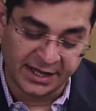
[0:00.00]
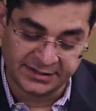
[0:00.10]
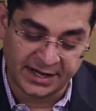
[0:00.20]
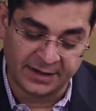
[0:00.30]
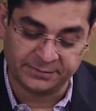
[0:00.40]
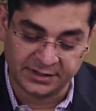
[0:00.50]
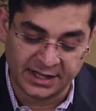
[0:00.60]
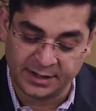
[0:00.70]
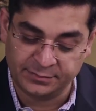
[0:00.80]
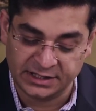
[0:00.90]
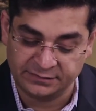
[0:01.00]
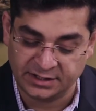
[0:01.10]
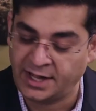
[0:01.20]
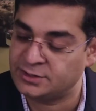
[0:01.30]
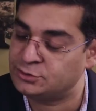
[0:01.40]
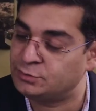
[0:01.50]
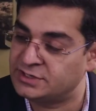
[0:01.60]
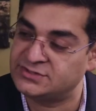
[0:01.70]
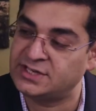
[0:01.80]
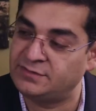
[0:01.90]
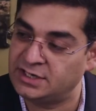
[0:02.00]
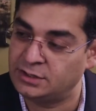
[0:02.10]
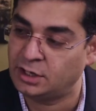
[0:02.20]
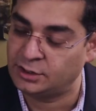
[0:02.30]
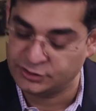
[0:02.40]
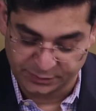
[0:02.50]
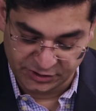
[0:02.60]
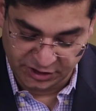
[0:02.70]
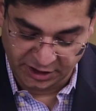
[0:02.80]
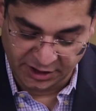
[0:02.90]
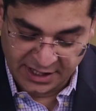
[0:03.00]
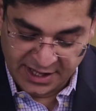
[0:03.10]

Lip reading: And then after that, I believe it heads towards $70 per share.